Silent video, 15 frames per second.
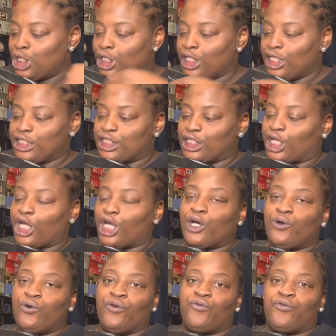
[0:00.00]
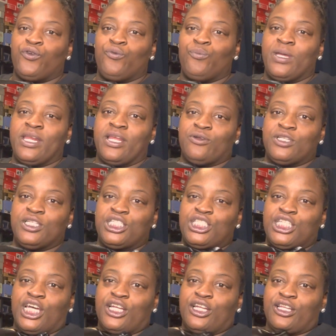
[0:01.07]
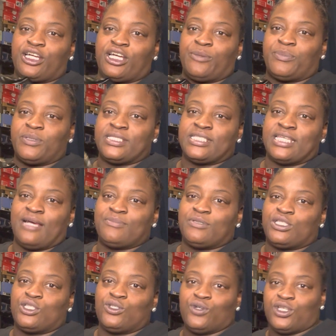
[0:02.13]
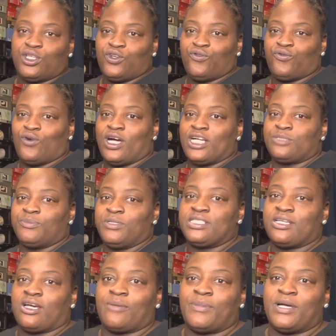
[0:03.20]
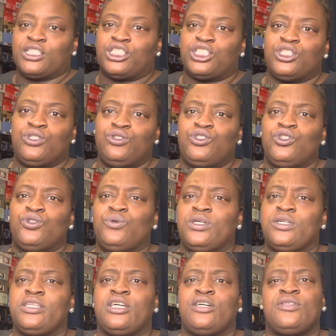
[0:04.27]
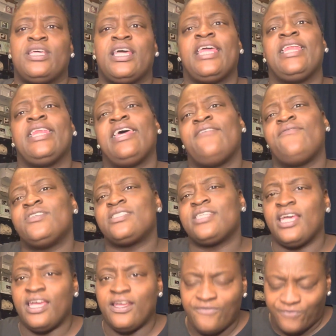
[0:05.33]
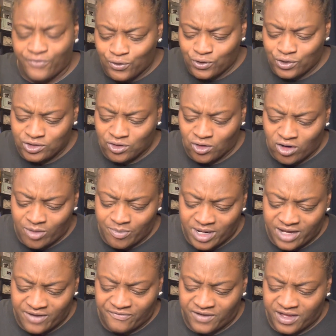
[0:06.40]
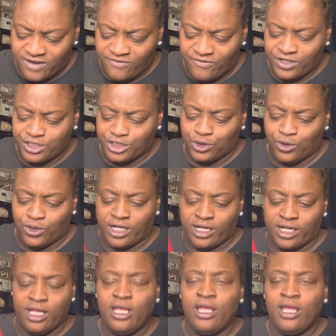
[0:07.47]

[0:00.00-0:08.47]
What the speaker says: Let's go. If you've been on this channel a couple of times or two and you've watched me talk about shoes, you will know that 11s and 4s are my favorite Jordan.